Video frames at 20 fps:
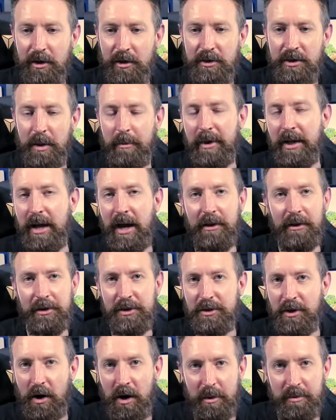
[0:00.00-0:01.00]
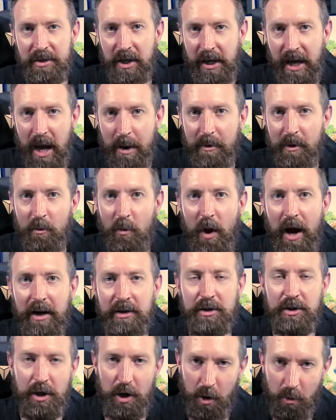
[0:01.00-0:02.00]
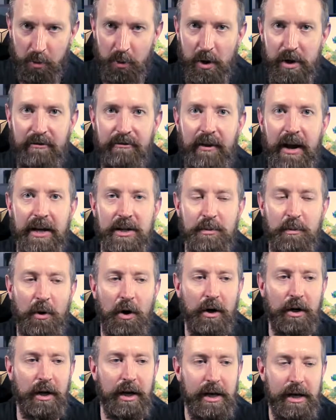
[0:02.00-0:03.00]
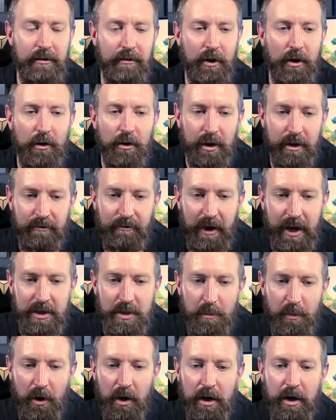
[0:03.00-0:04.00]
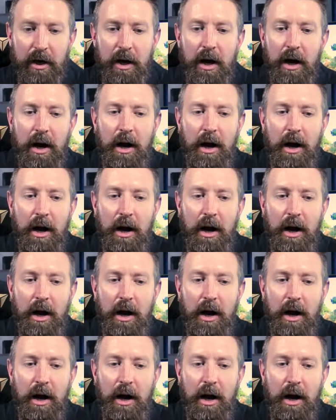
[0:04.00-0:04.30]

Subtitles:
some of the other startups that came and went, pre-Facebook and even early Facebook,